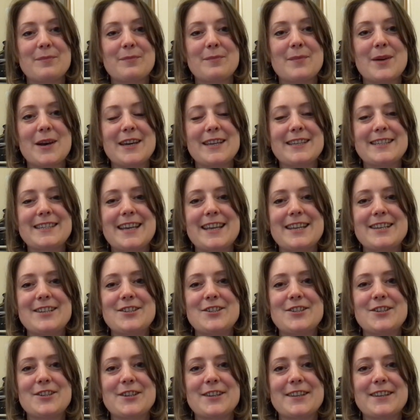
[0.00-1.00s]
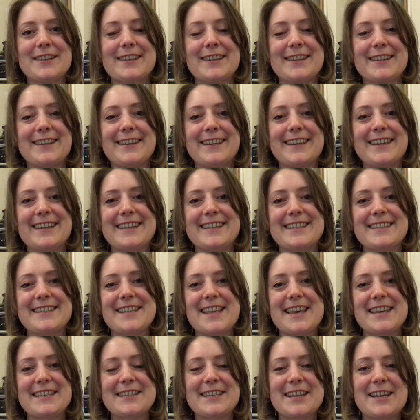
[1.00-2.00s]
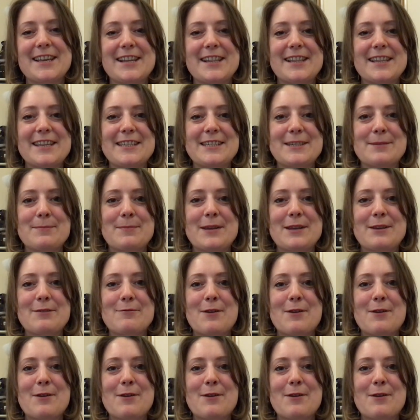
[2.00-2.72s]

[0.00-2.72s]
my attention is less likely to be